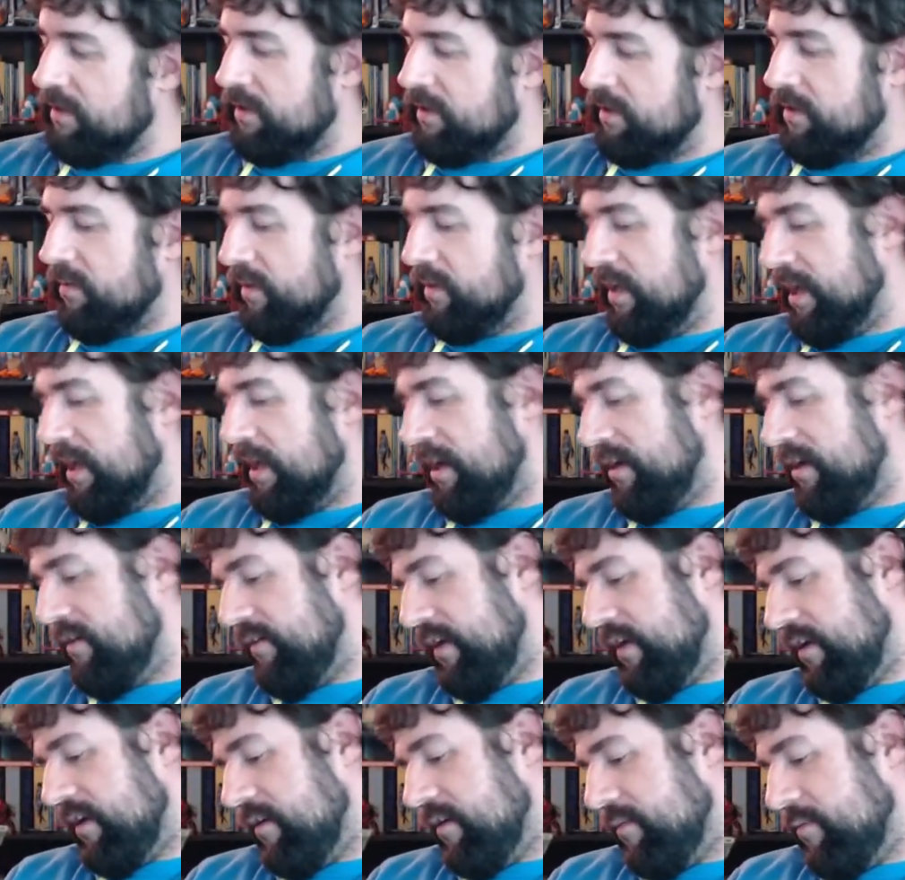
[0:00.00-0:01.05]
We have
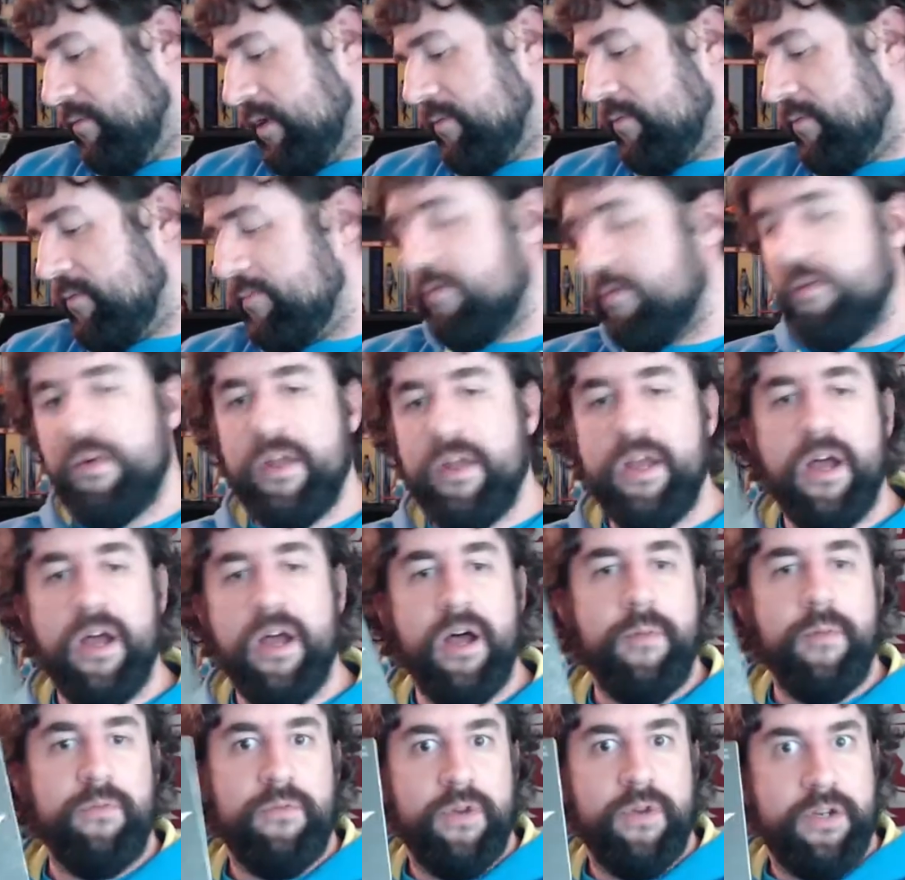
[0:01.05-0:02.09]
Pip-Boy
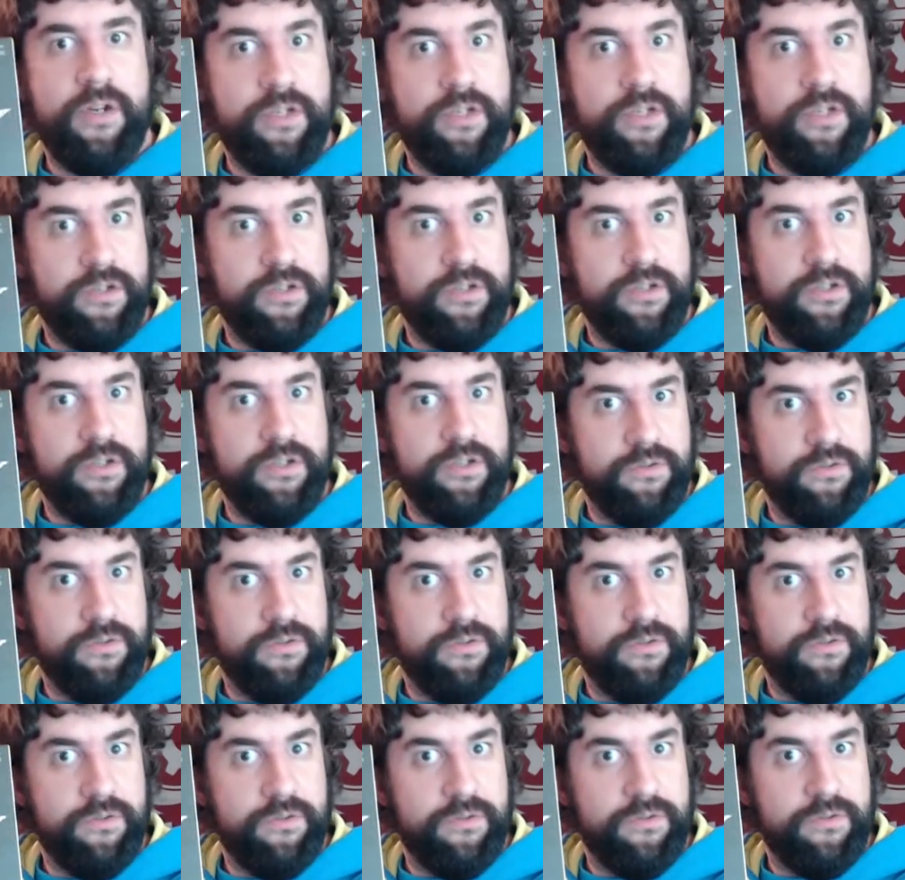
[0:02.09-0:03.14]
operational
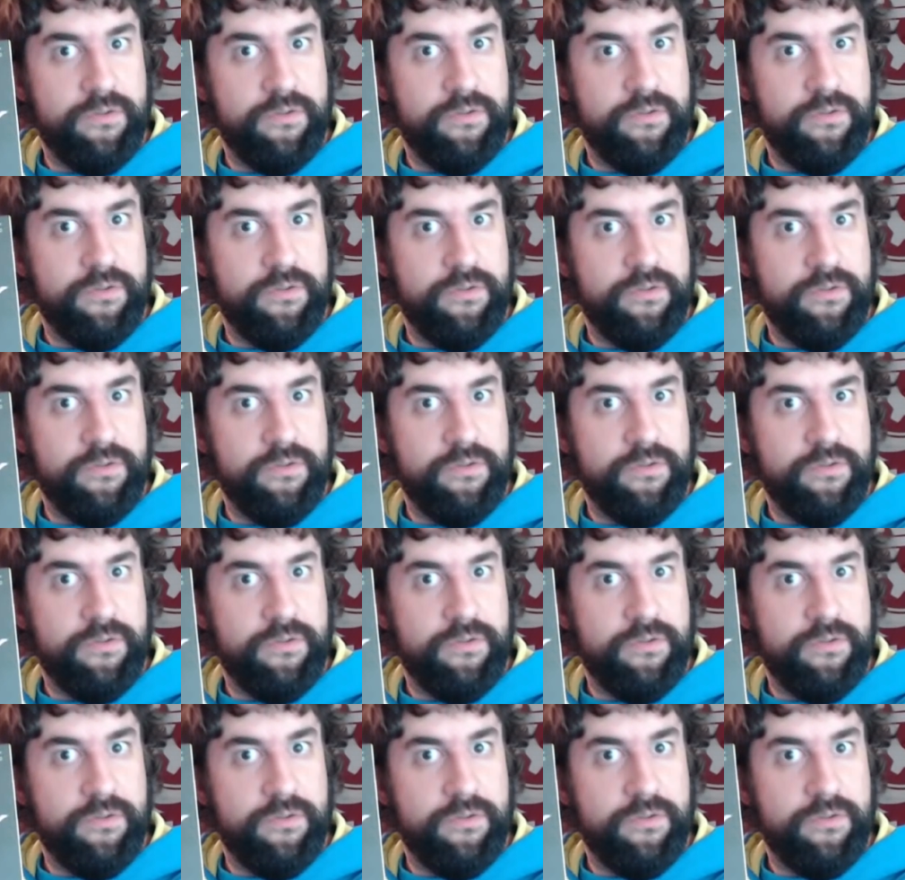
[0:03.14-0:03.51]
instructions.